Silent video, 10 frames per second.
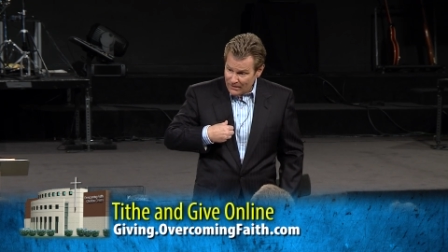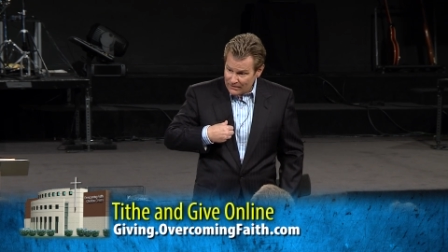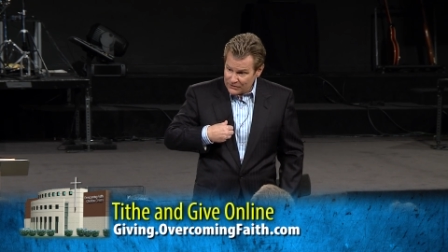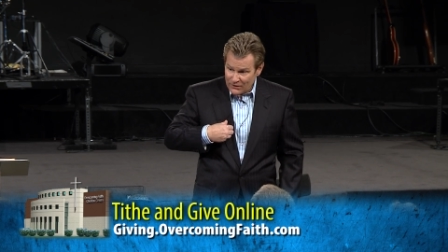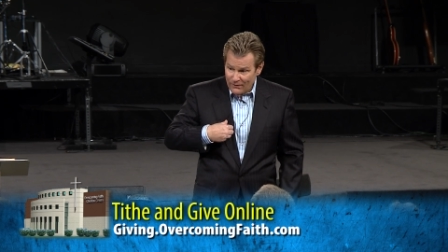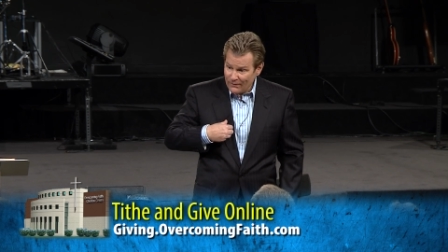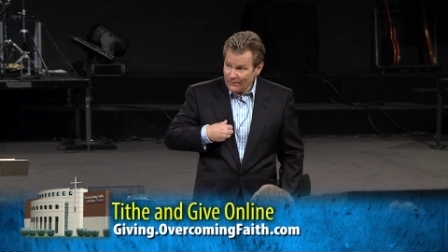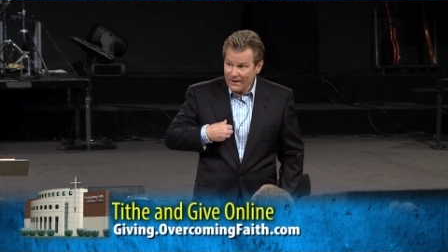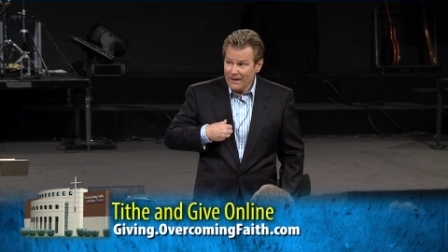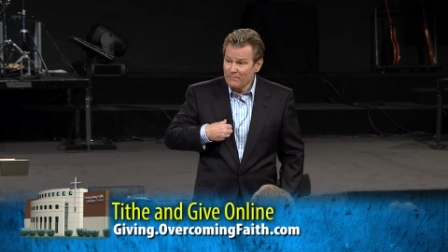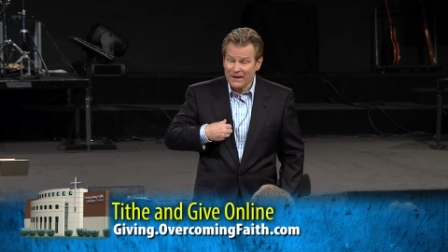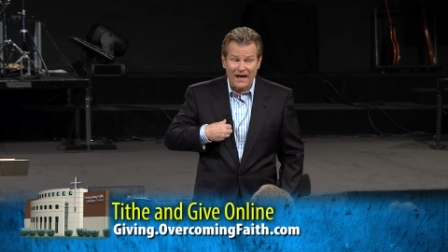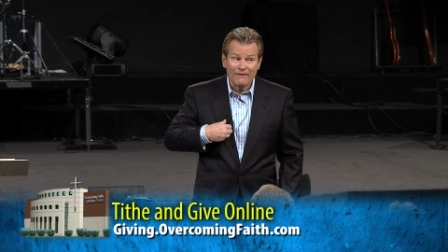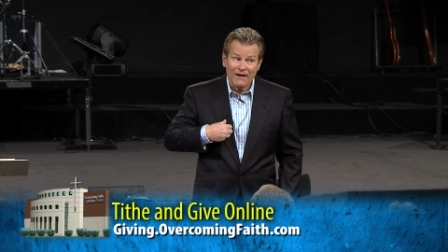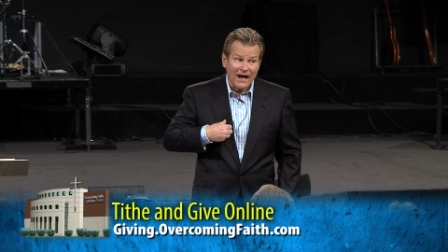So, but
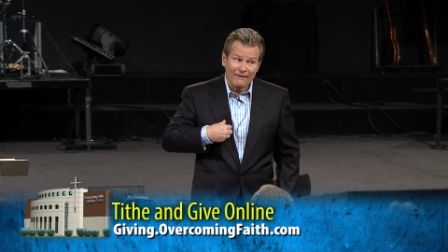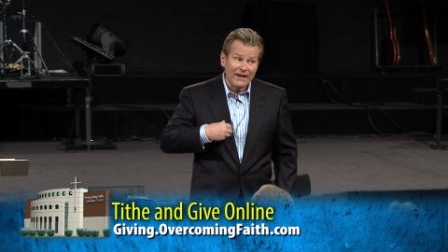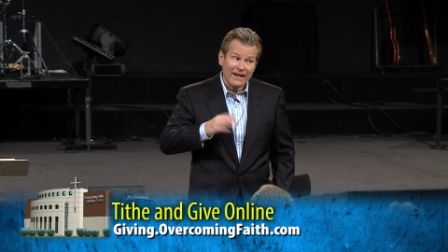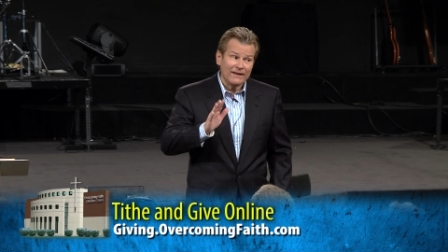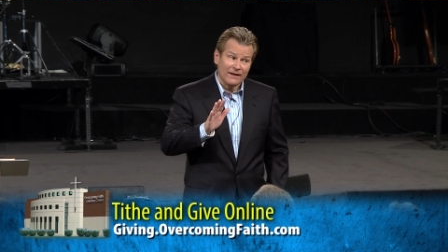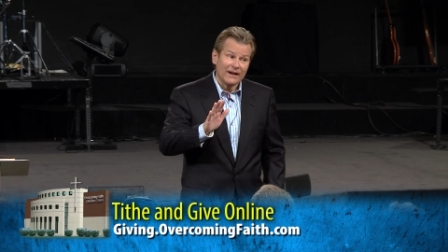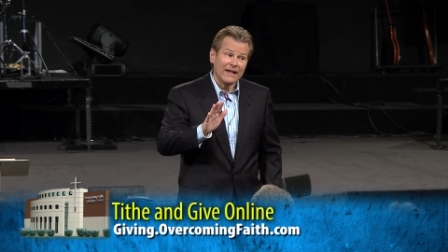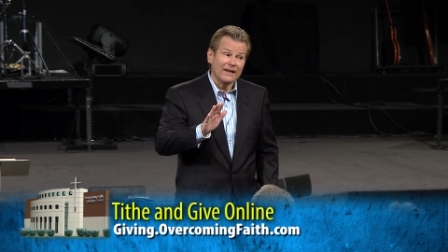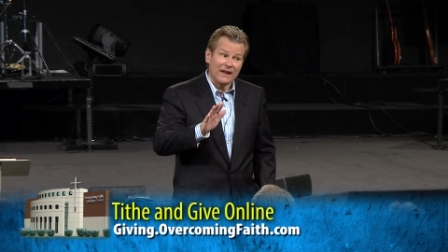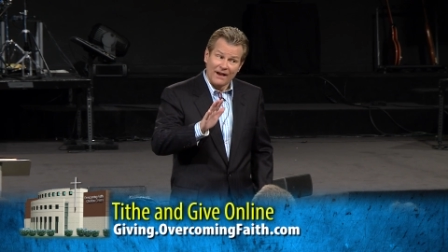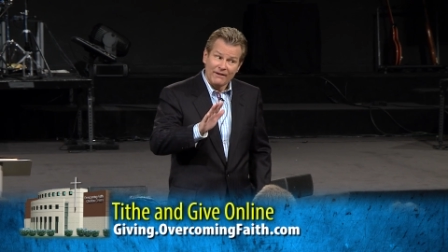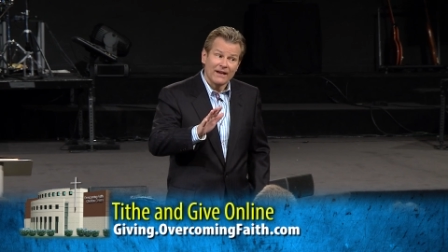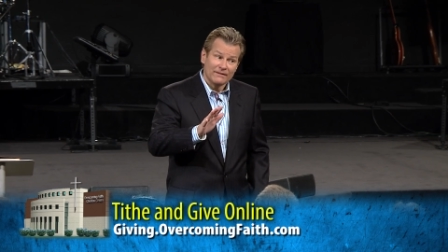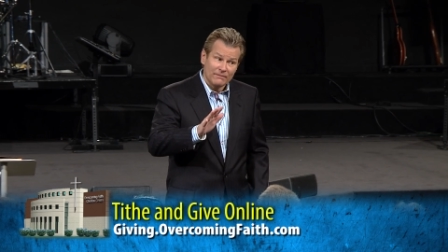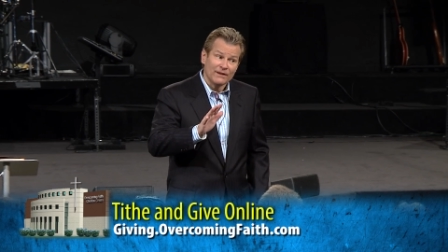I've, I've had, again, I've
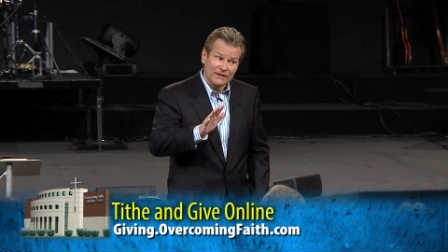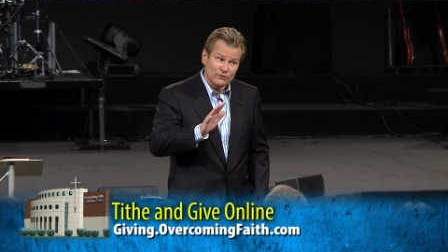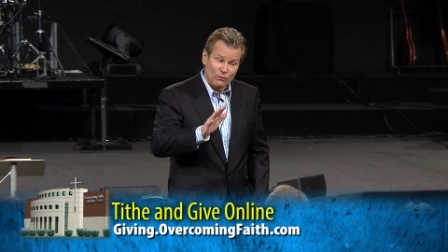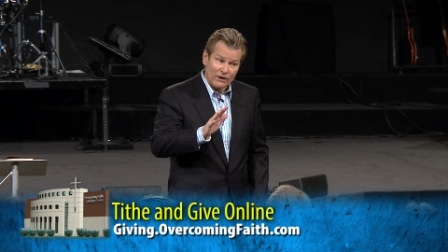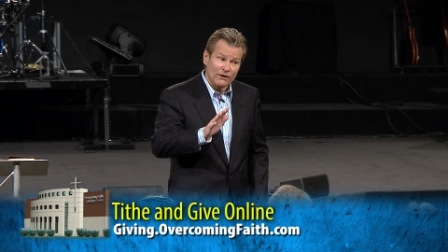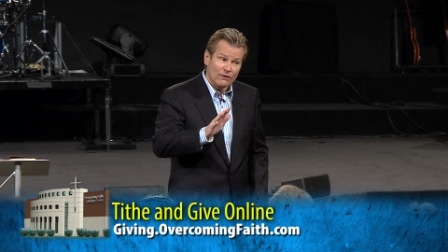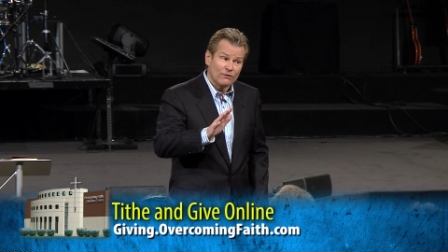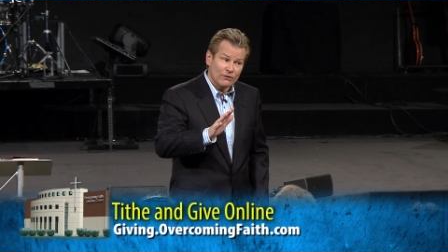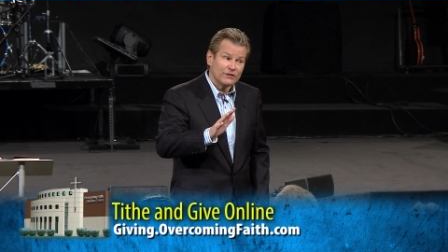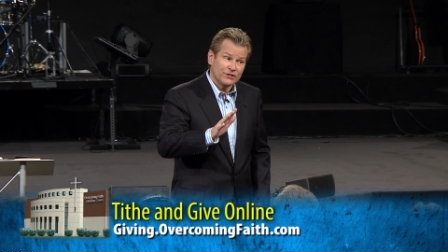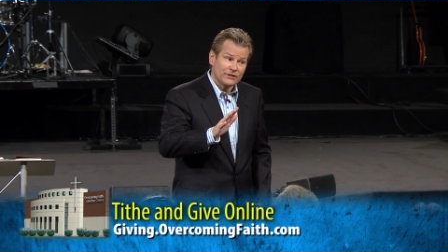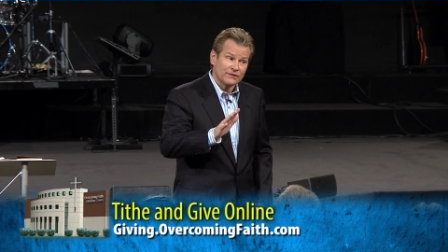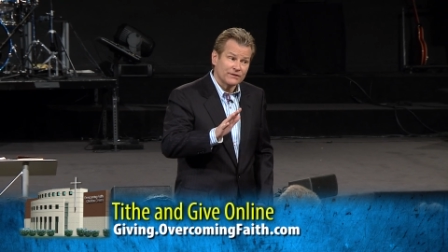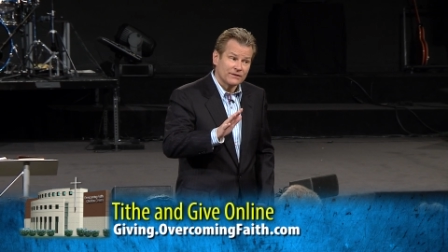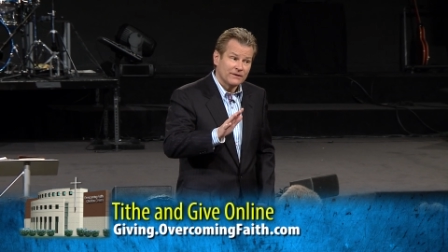had these weirdo
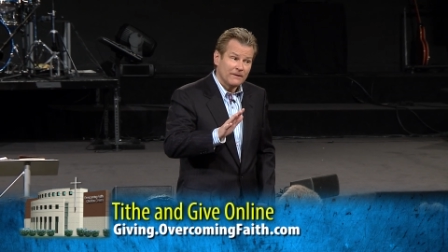Christians,